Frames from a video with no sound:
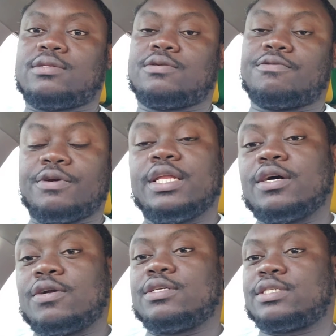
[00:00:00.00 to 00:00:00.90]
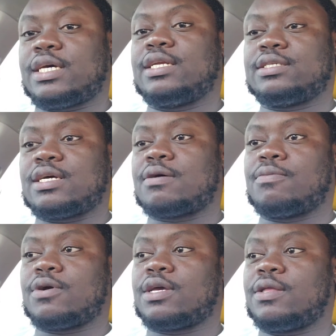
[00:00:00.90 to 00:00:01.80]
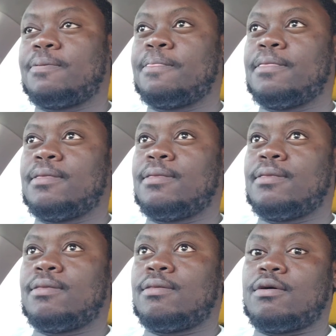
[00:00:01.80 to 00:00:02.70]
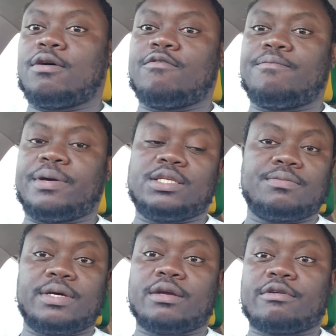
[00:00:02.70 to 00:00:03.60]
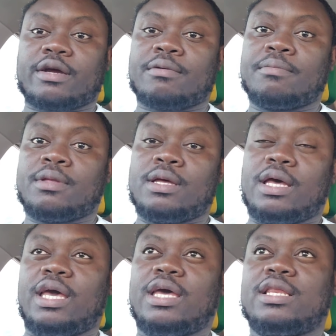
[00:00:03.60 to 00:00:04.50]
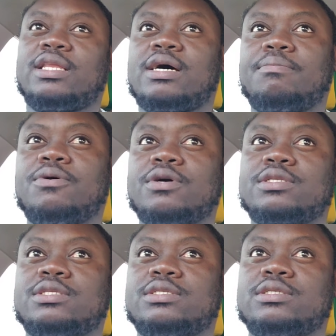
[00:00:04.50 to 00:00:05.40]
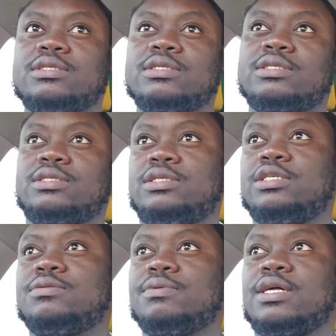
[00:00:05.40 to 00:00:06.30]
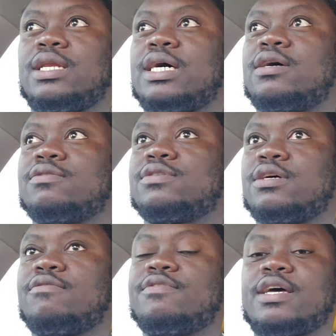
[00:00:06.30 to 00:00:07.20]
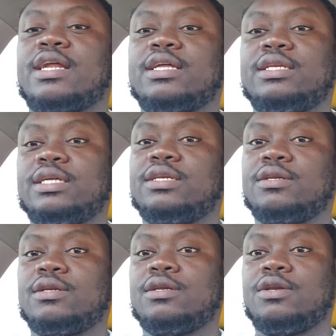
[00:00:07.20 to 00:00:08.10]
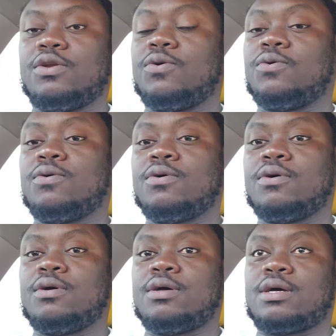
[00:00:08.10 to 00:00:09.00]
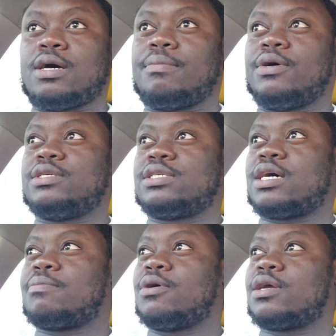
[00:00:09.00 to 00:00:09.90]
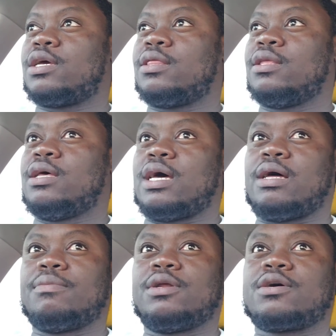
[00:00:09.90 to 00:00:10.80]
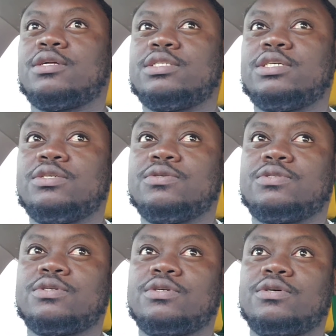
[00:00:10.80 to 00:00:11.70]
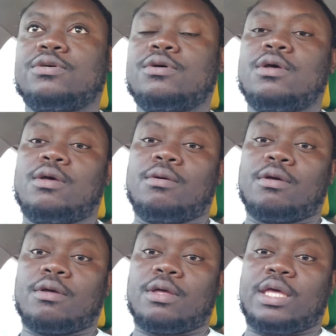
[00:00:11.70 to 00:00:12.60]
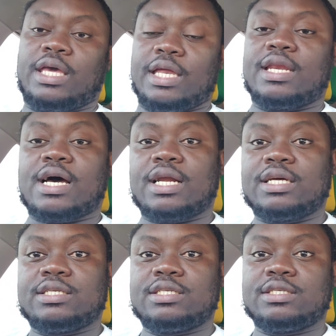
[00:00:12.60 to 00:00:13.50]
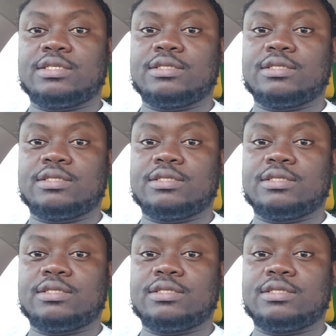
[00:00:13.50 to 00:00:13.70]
really understand the stock market of Benjamin Graham. And that book teach me a lot of stuff that I didn't know about the stock market. And I'm gonna continue to gain knowledge